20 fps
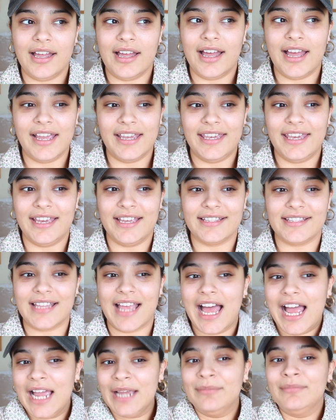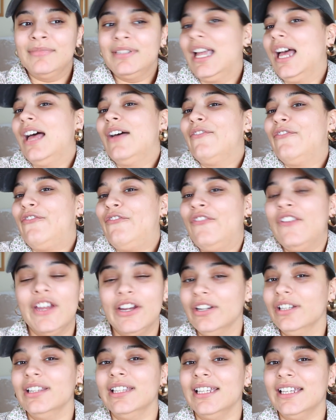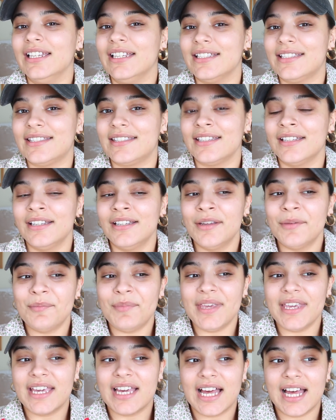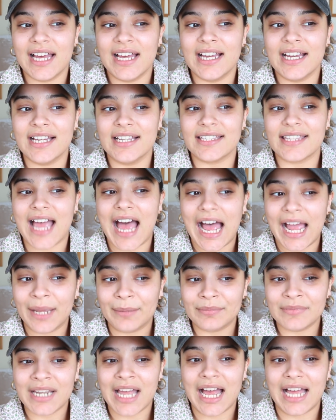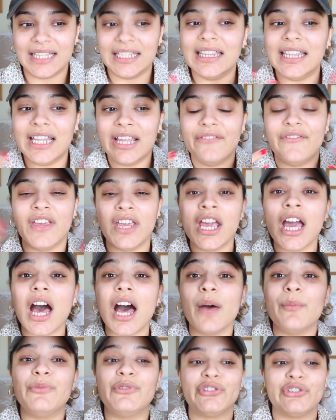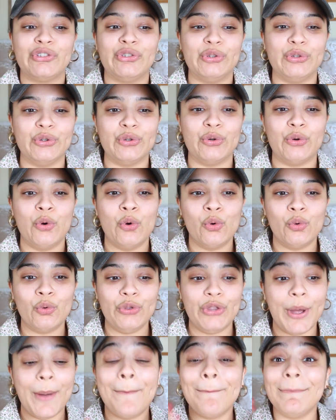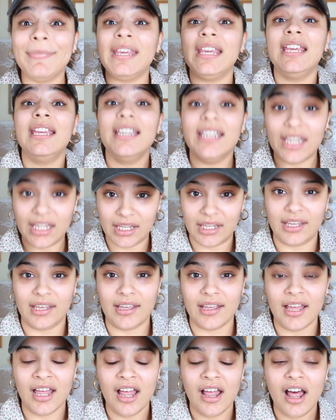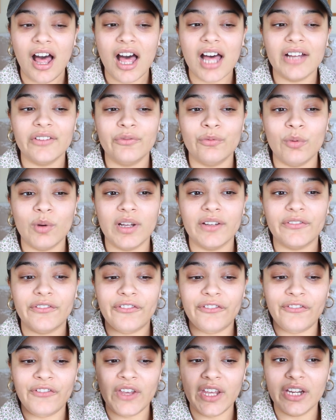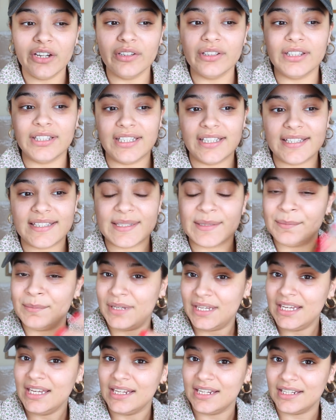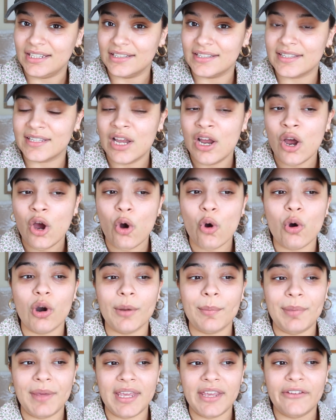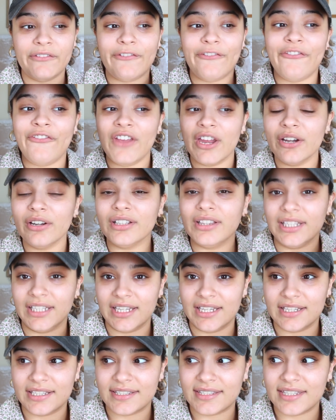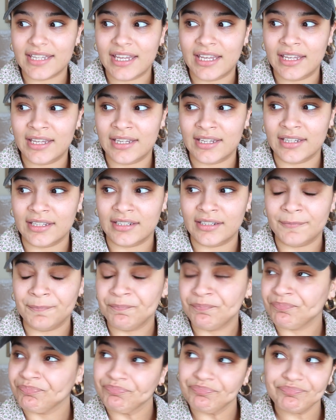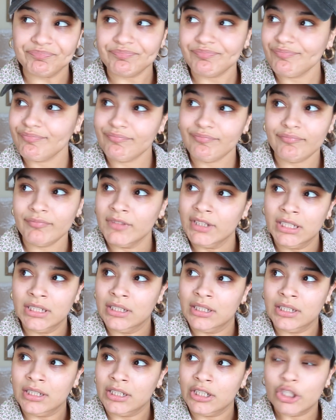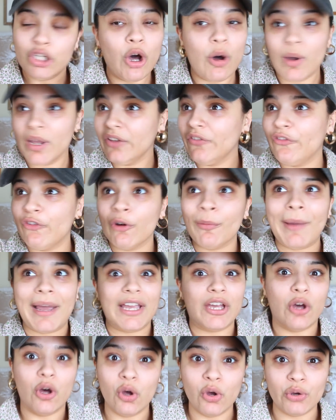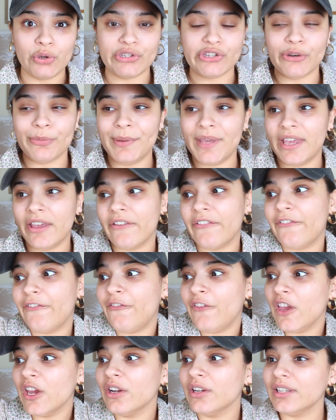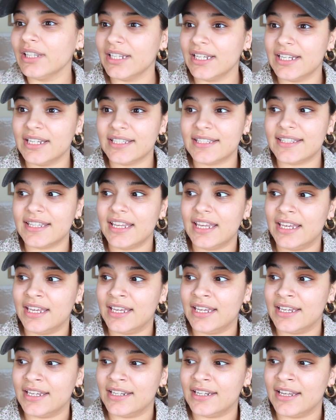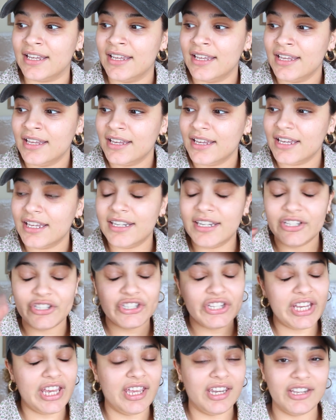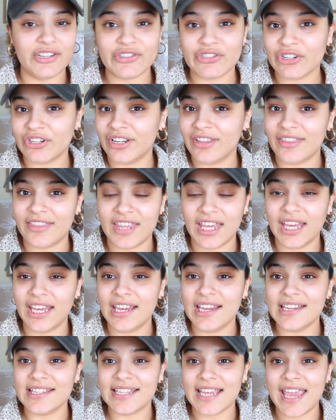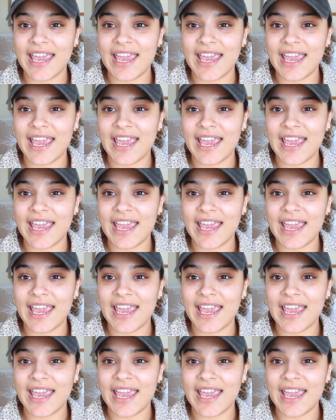I guess I'm not fearless because I'm not living up to the meaning of what fearless means, or being fearless in going for my goals, or being fearless in initiating certain things.